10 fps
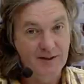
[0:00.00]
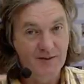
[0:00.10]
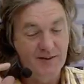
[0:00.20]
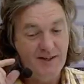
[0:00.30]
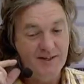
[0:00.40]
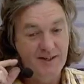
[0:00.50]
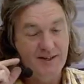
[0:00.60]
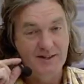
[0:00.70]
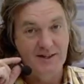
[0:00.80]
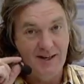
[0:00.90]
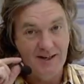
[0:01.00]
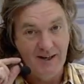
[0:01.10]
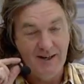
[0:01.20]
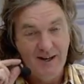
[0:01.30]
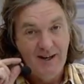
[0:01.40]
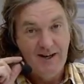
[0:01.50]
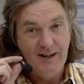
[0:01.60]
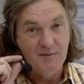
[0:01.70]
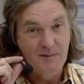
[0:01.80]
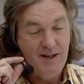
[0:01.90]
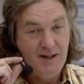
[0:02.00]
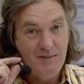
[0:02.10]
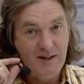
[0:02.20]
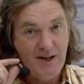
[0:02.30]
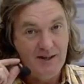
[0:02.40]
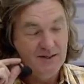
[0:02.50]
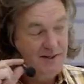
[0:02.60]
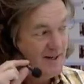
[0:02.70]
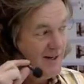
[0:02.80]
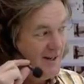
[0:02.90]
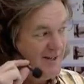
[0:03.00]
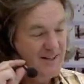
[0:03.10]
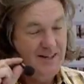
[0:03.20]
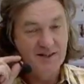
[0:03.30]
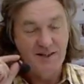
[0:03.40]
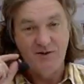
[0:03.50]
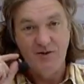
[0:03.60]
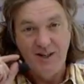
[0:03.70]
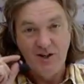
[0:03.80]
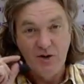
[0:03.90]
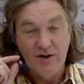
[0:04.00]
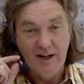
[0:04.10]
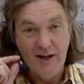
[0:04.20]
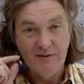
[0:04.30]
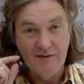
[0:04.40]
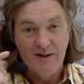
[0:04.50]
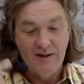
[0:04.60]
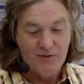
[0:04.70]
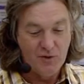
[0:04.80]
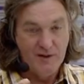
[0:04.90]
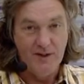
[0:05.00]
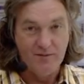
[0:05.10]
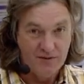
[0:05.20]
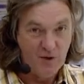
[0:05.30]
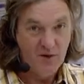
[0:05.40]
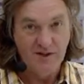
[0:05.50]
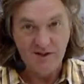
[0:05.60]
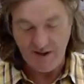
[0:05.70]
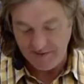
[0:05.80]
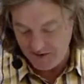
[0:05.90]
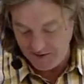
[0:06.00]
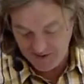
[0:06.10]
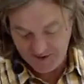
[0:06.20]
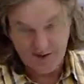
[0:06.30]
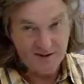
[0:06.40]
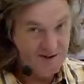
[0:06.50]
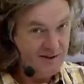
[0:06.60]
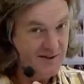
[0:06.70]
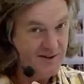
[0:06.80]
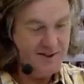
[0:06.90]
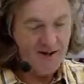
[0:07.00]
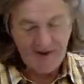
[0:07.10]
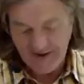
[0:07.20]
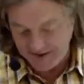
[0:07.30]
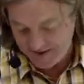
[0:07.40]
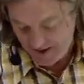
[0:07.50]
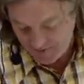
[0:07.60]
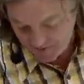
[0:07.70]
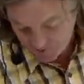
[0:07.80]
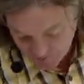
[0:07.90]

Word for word: And this, incidentally, is merely because his ears aren't really good enough for the voice stuff over a distance. This is a direct tap into his